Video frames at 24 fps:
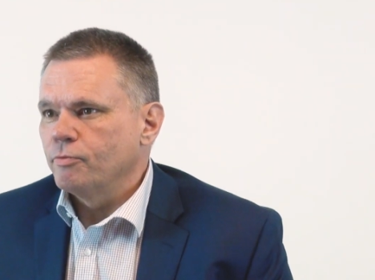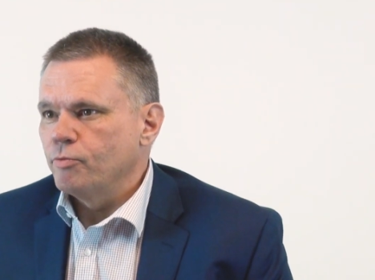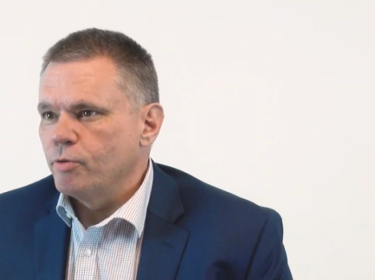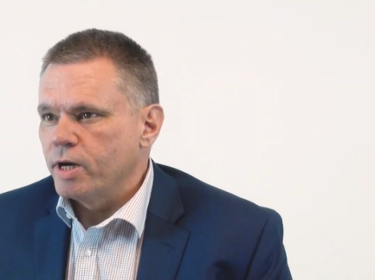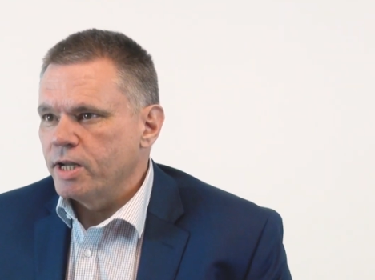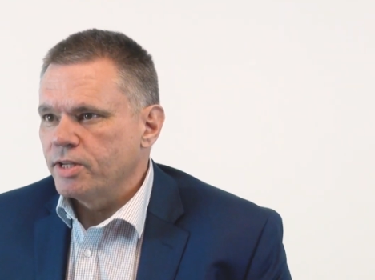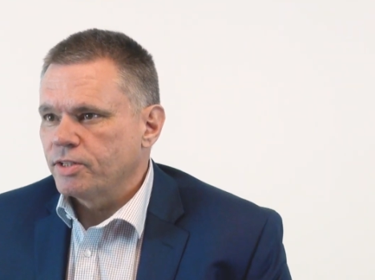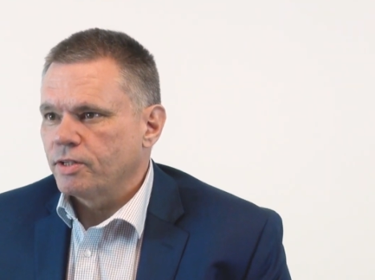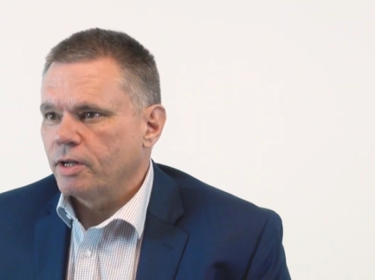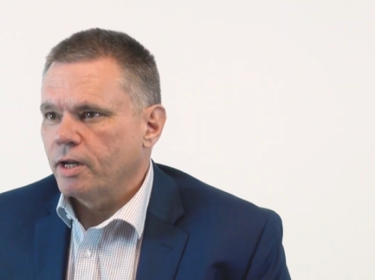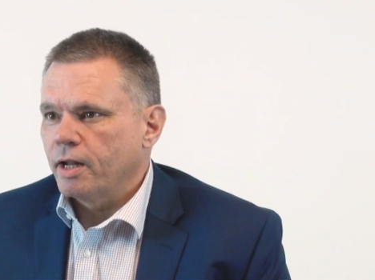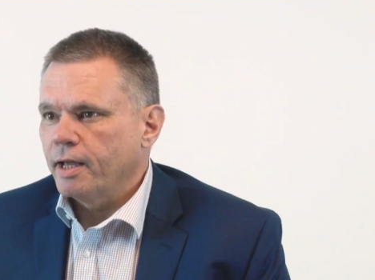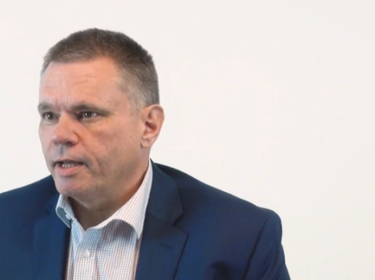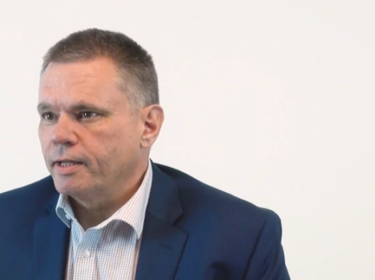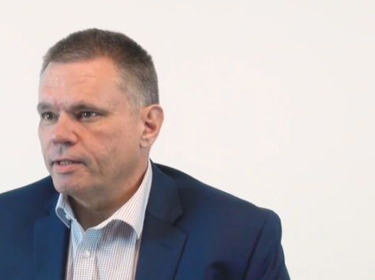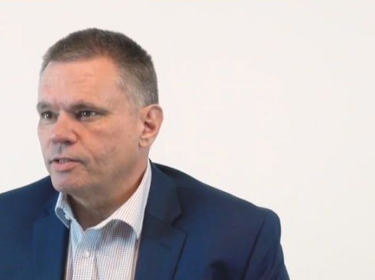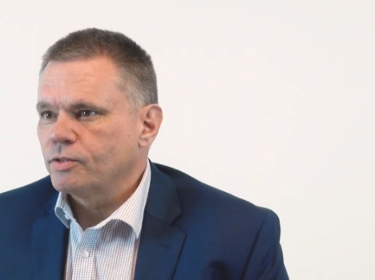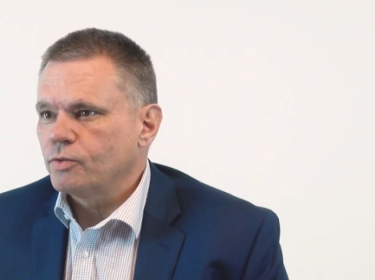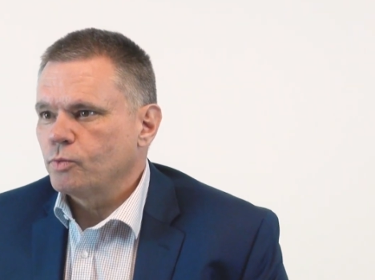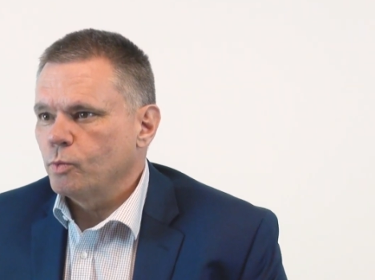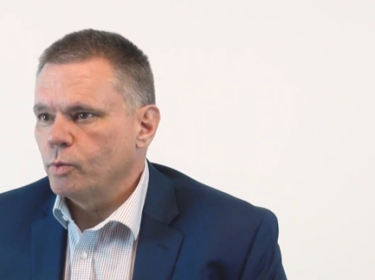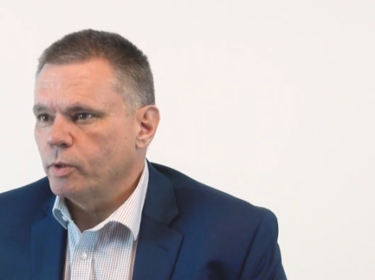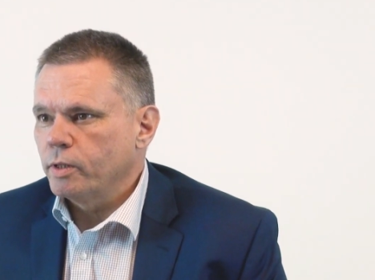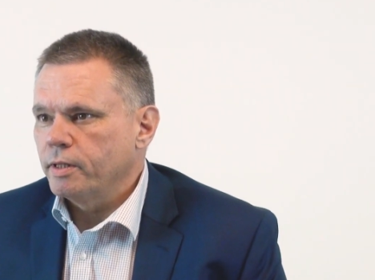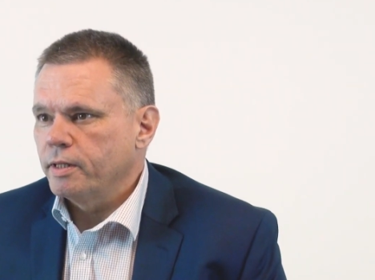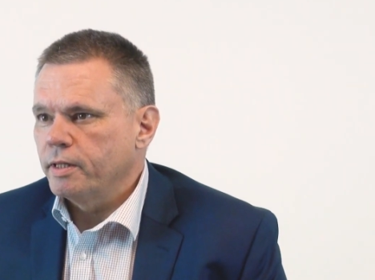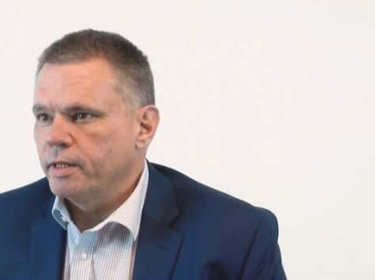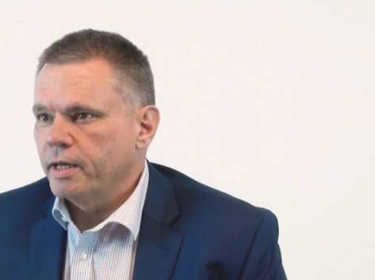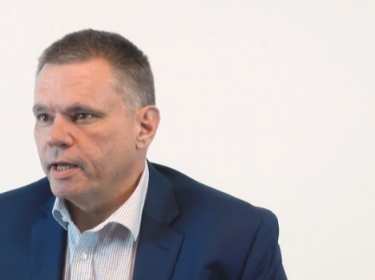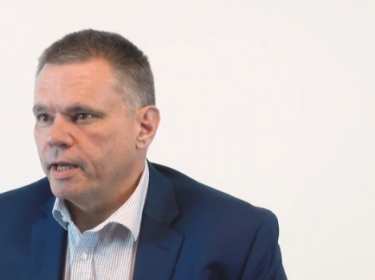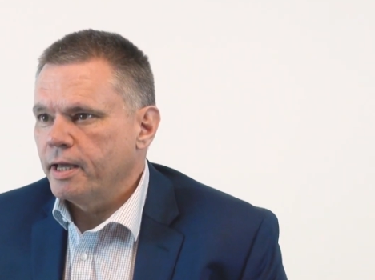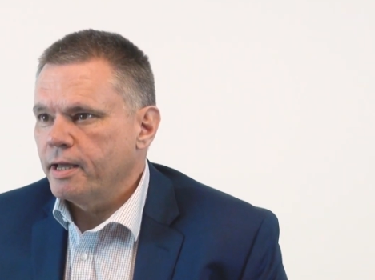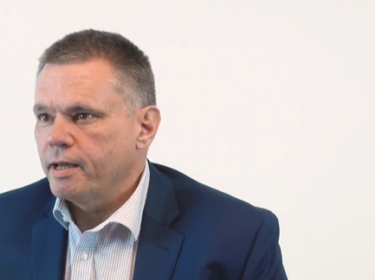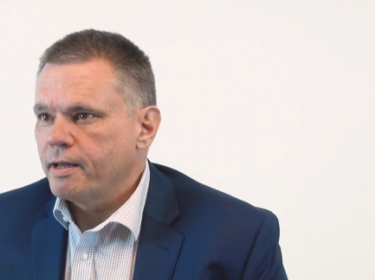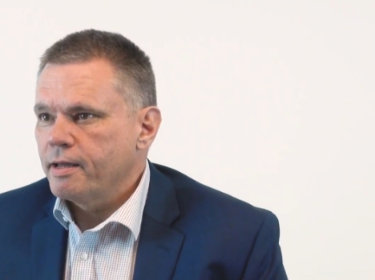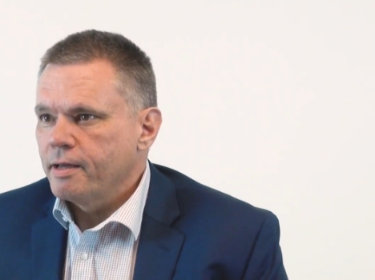resonates with
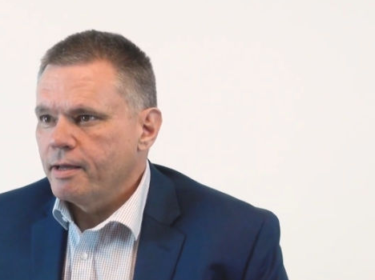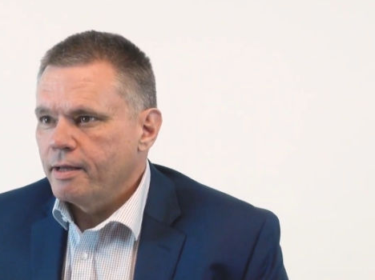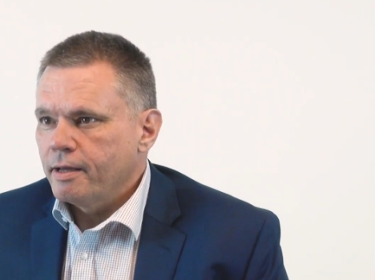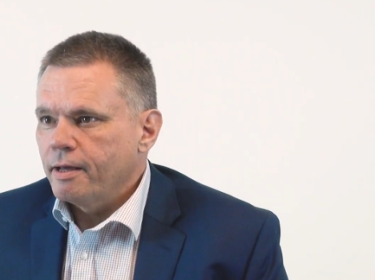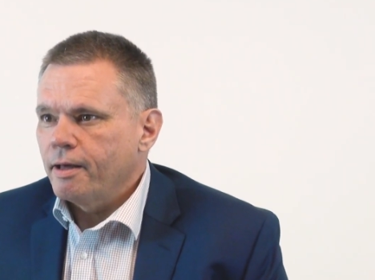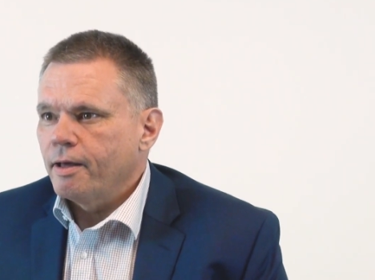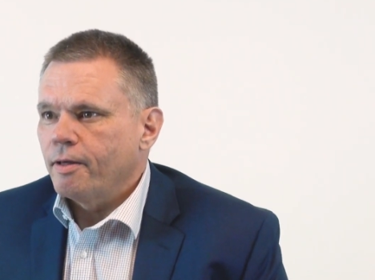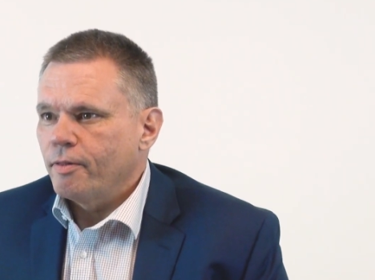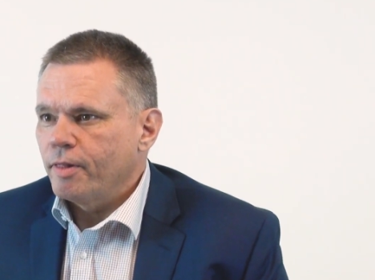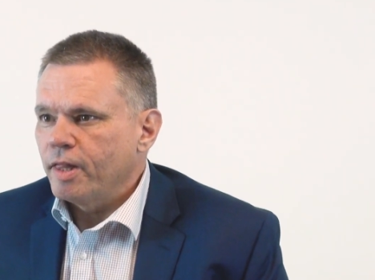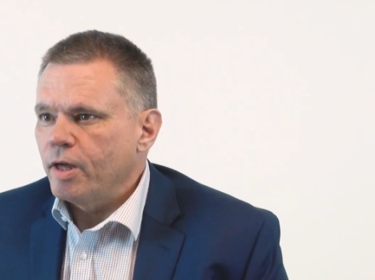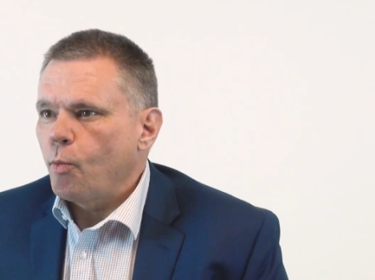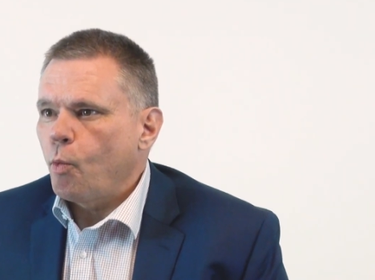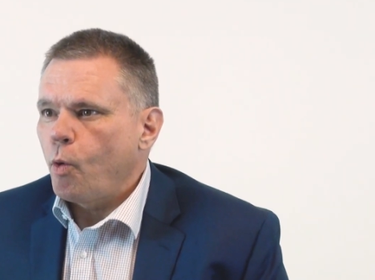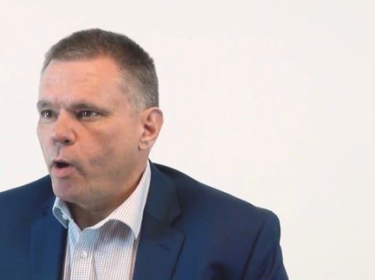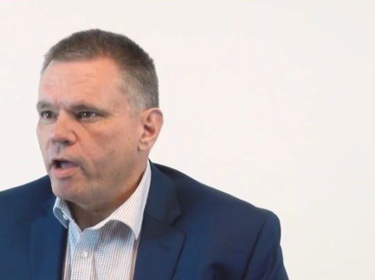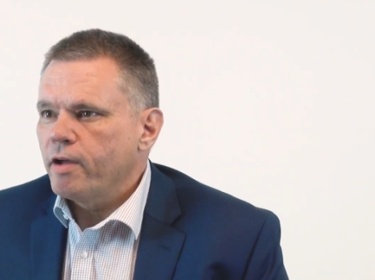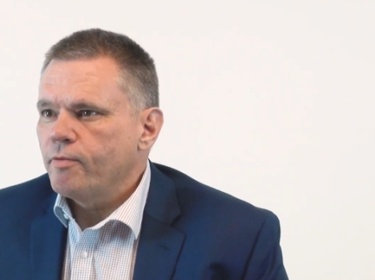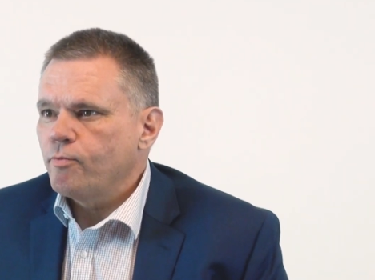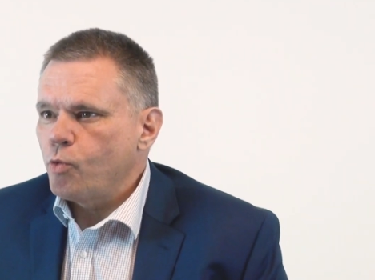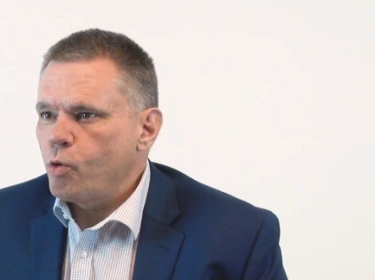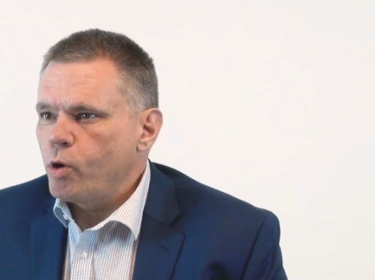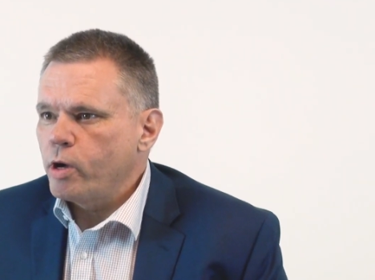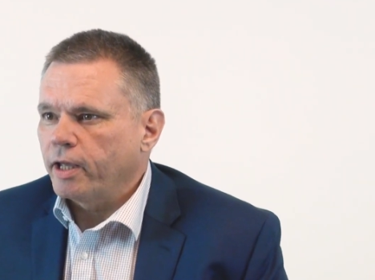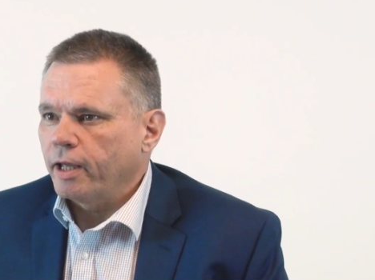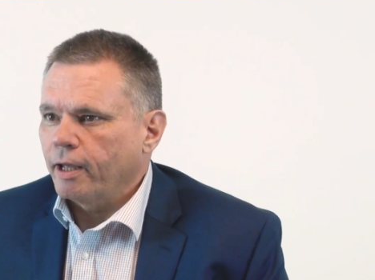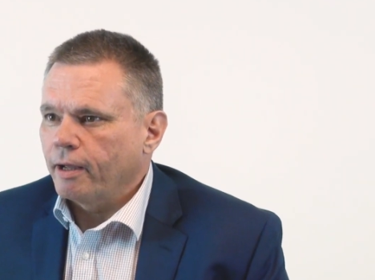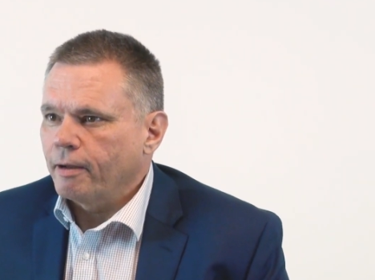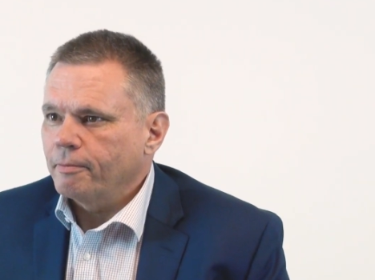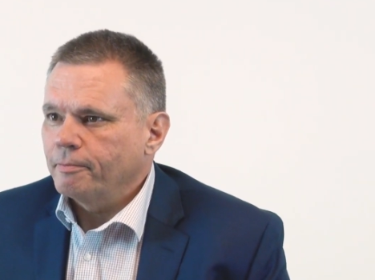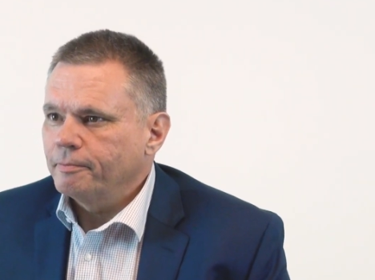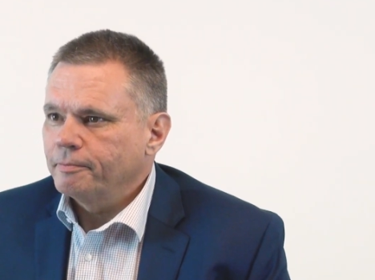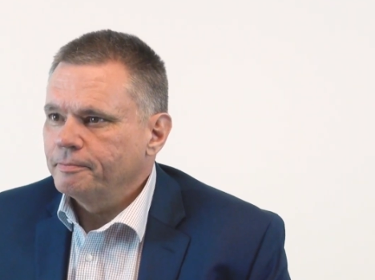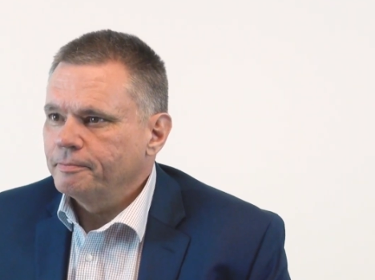their way of working.